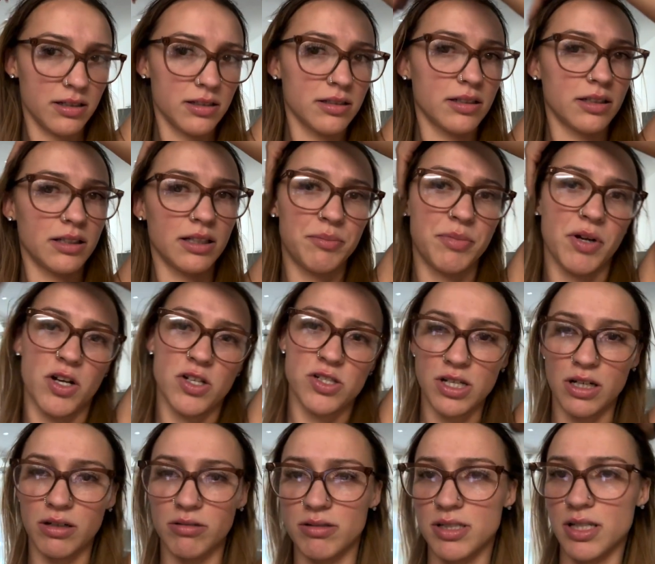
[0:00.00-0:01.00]
clip y'all
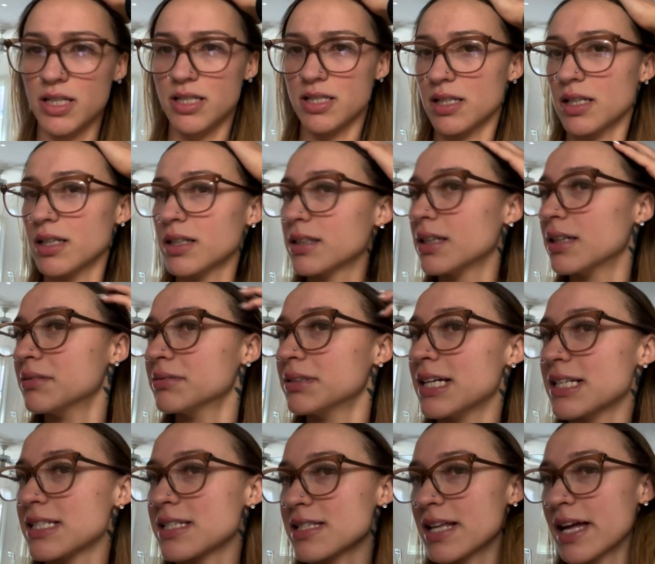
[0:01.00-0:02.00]
saw was us in the club
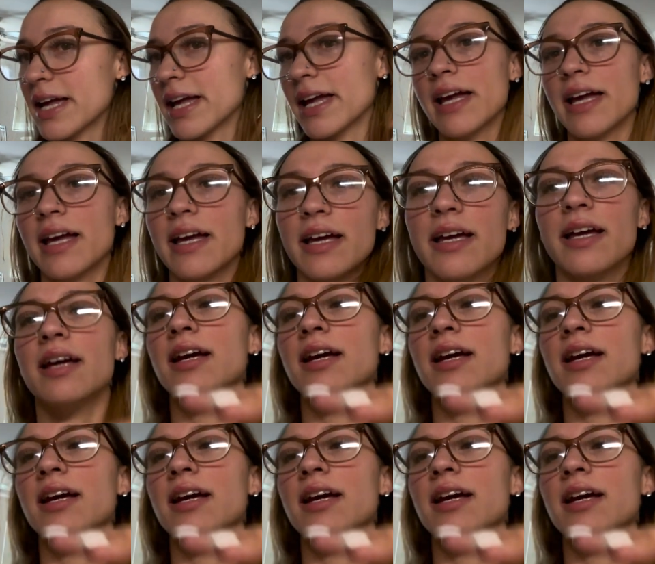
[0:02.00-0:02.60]
last night and